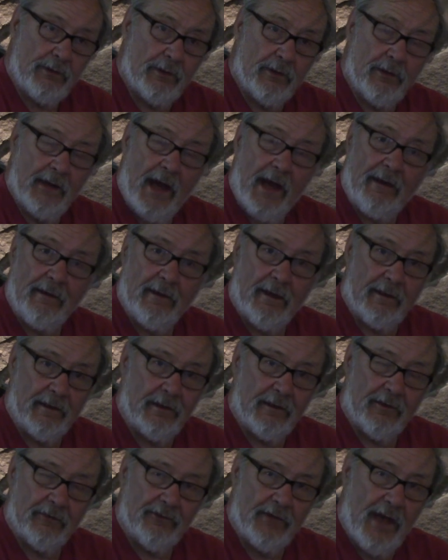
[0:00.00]
you're not
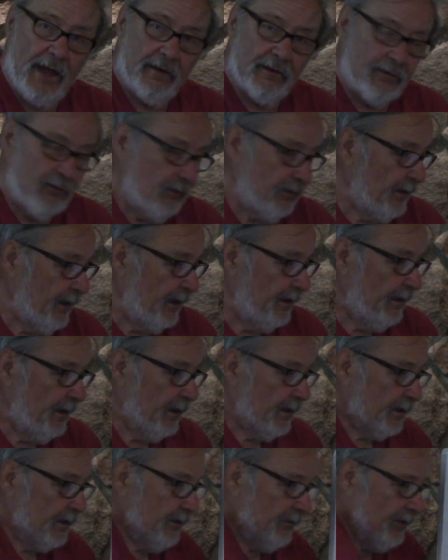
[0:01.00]
hunting is not a good
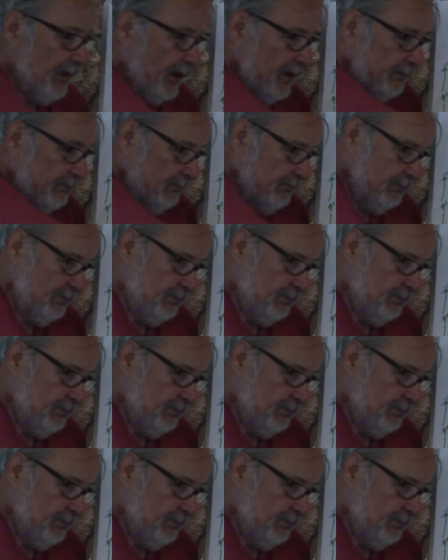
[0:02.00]
idea, because that